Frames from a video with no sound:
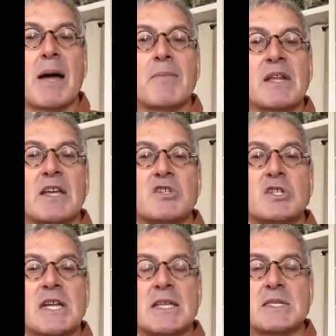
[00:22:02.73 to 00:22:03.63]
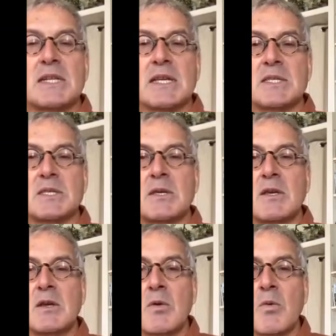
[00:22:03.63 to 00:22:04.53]
population densities,
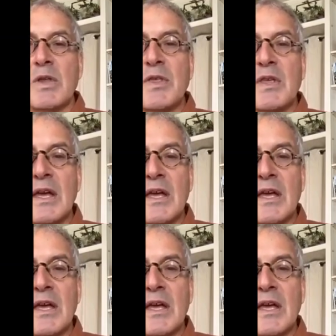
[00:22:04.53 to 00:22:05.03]
with